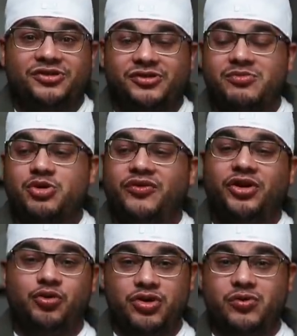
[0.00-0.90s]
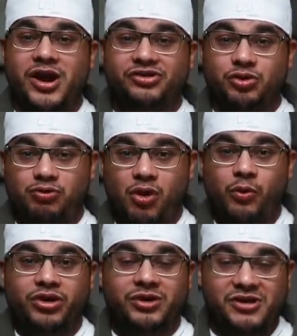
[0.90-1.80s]
Basically moving the Kree race to a
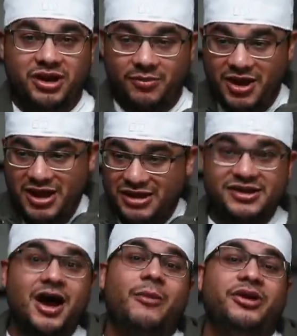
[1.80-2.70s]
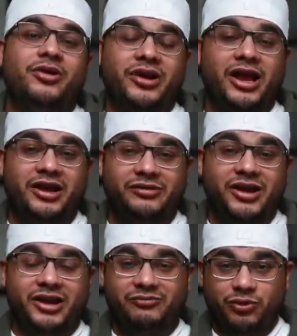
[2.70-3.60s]
point where it could become dominant, you know, it
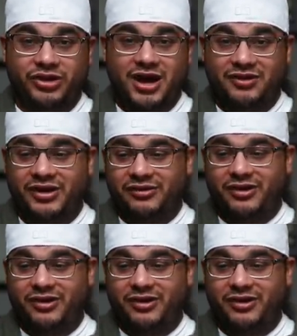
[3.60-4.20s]
could, it could really kind of,